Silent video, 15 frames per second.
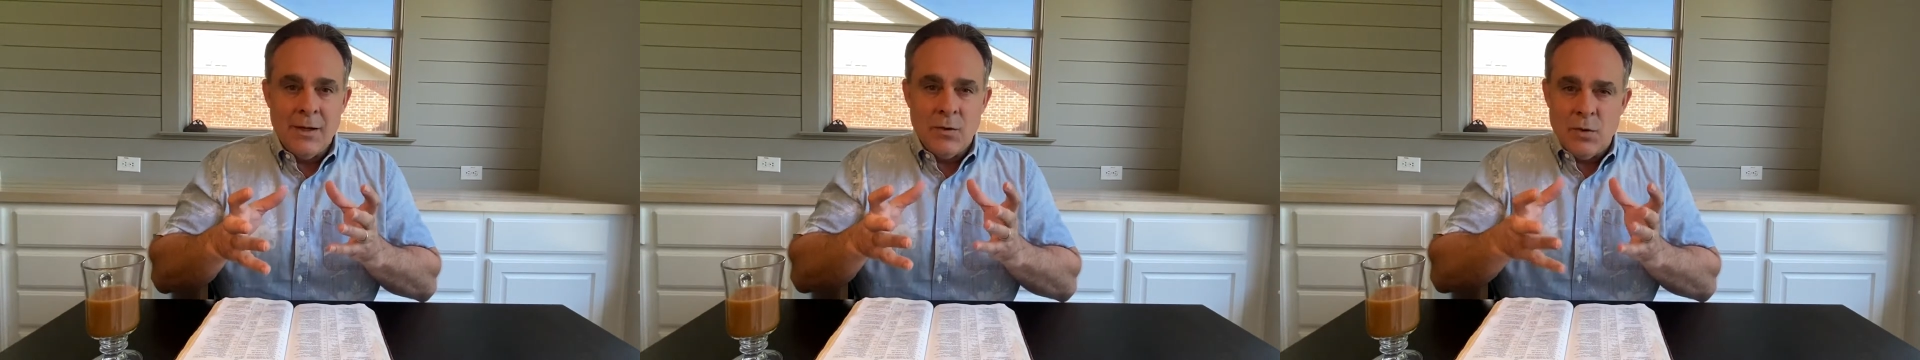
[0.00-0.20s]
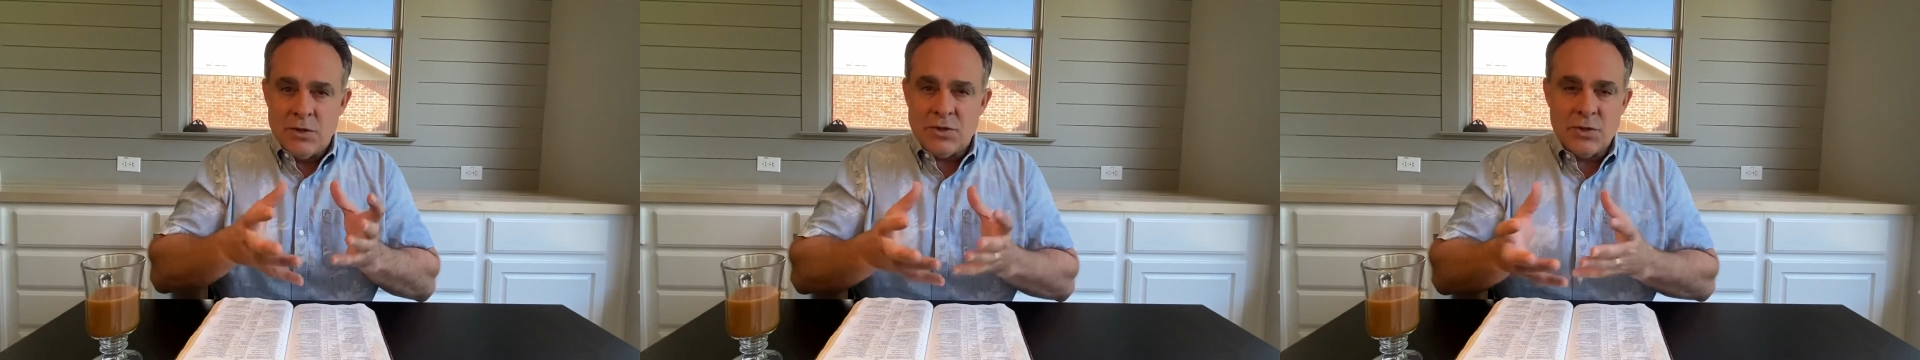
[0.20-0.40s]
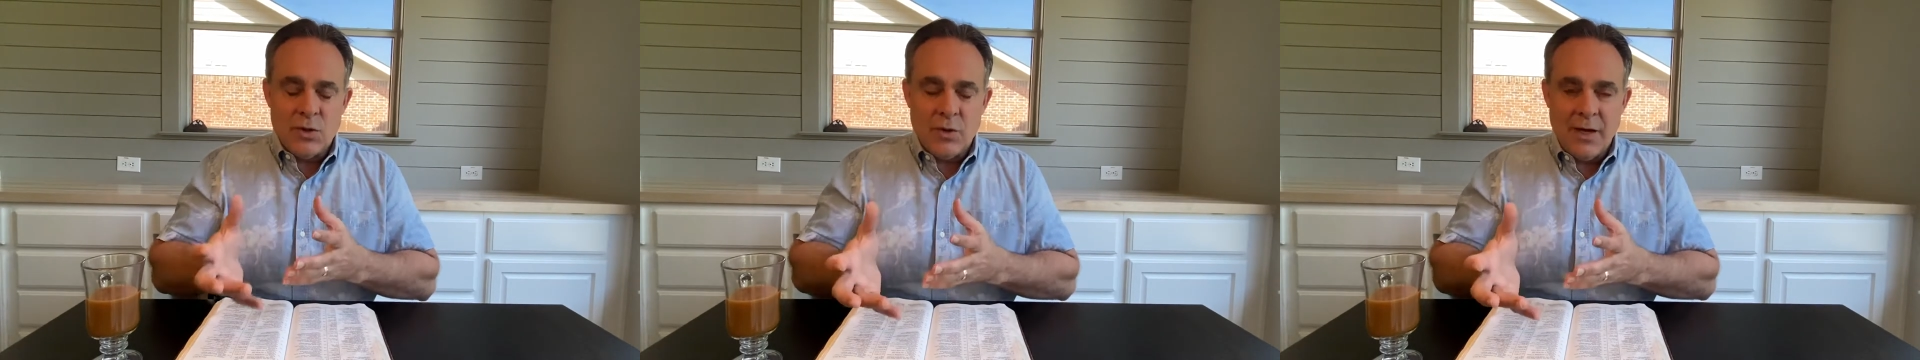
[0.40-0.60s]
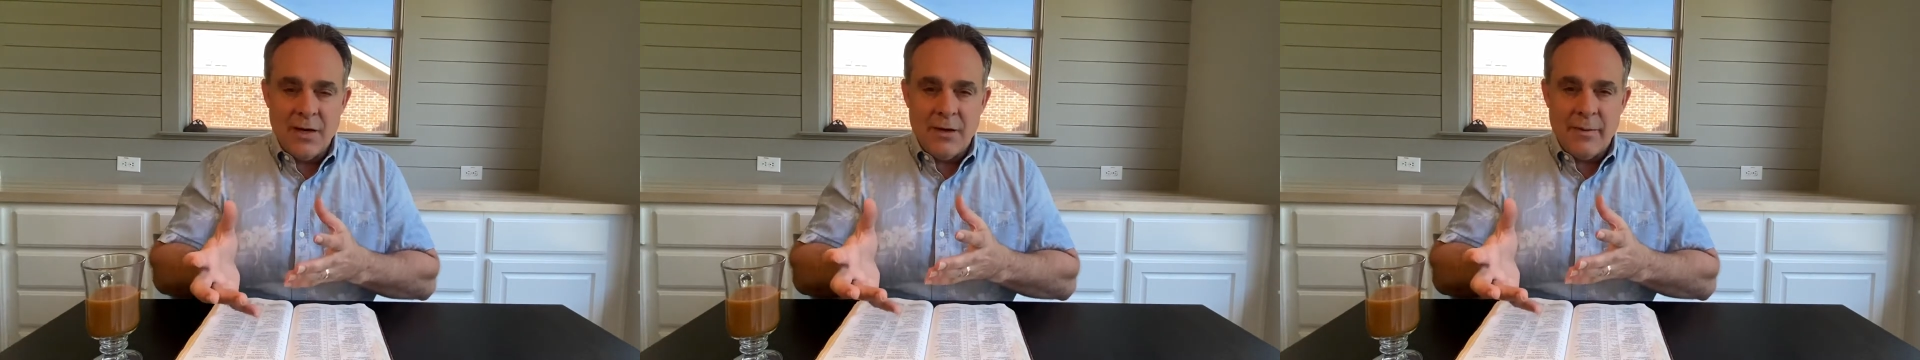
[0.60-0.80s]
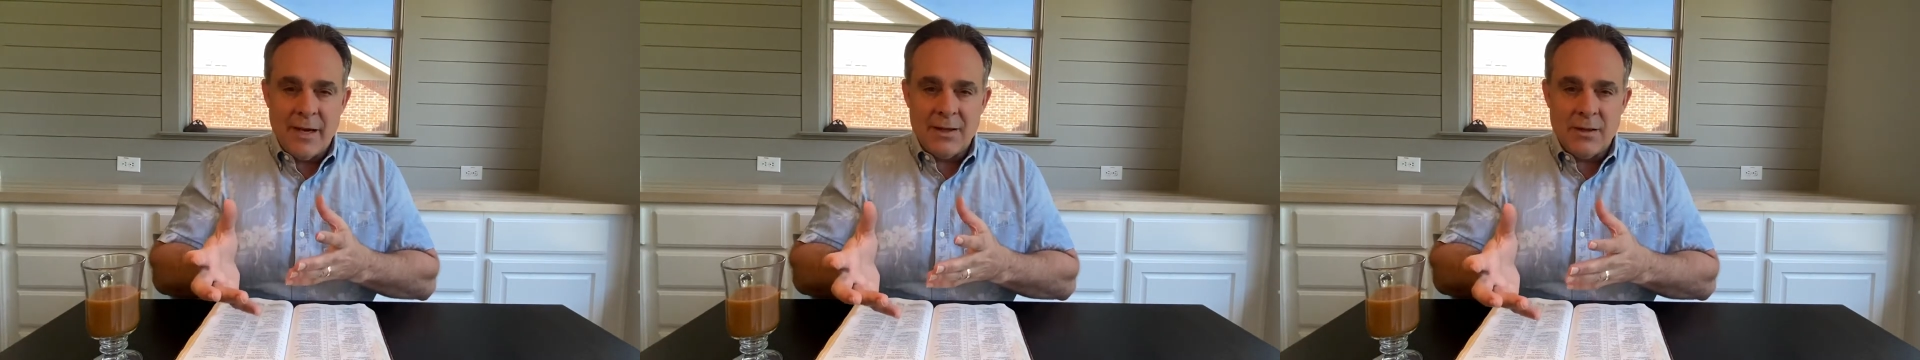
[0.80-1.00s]
what's so great
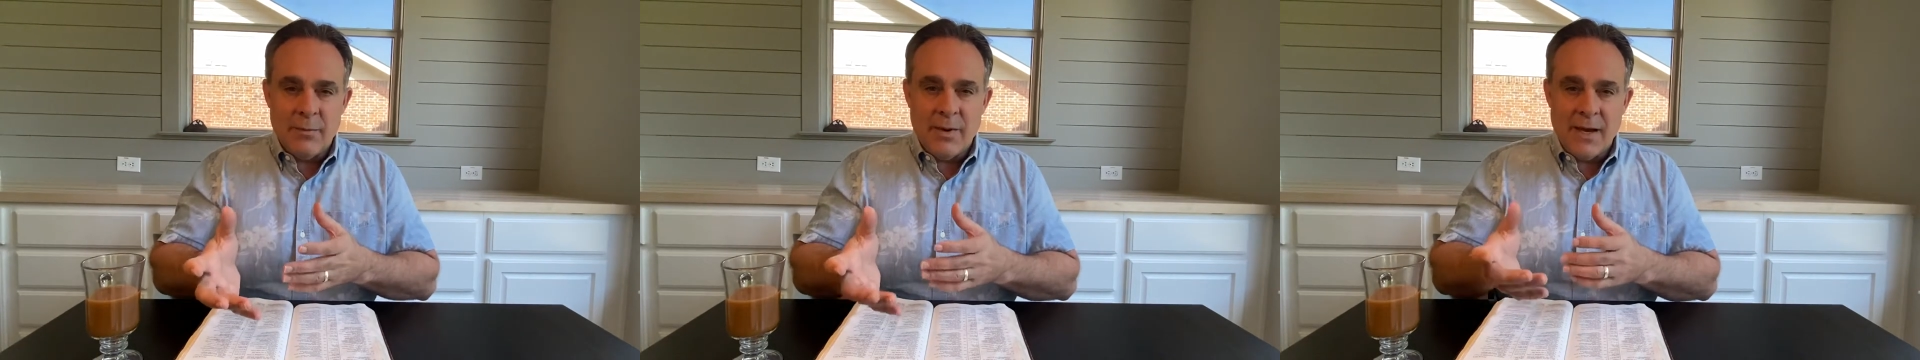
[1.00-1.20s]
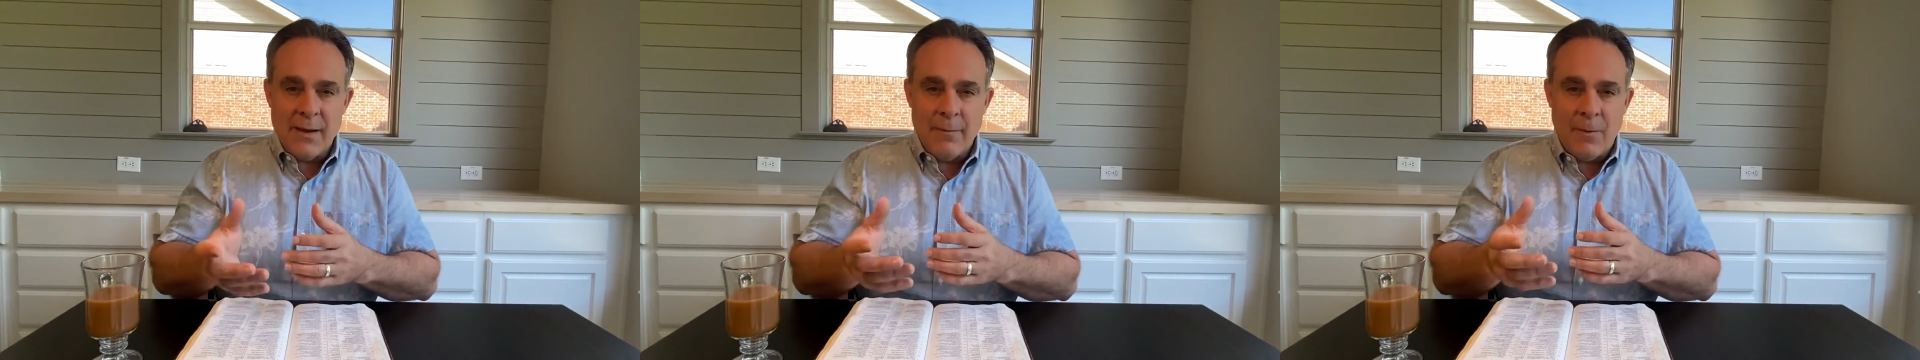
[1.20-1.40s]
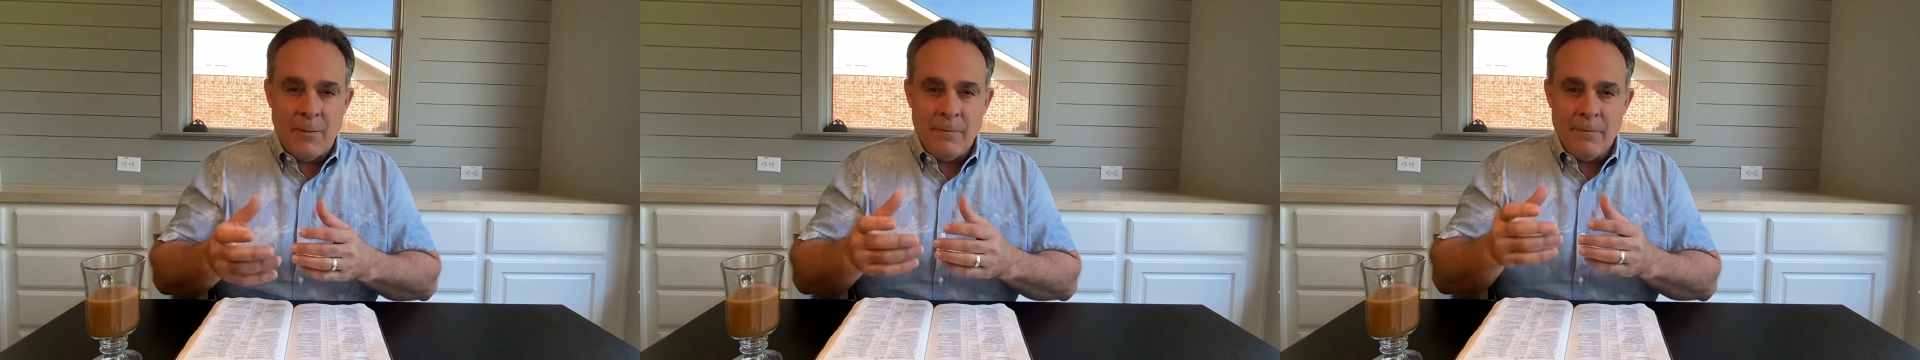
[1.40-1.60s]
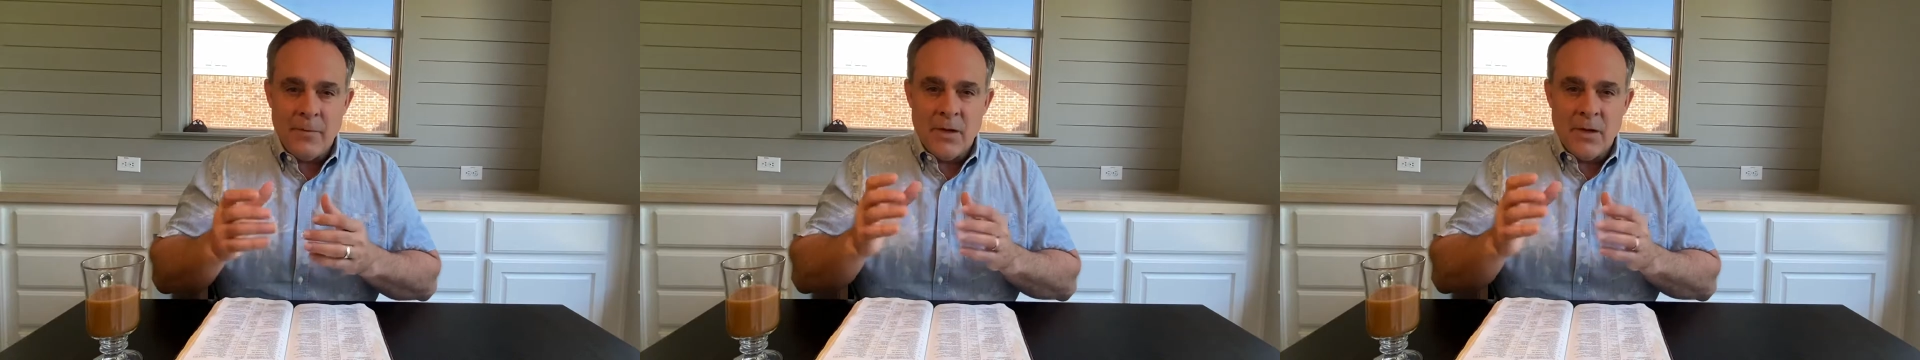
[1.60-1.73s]
about the Bible.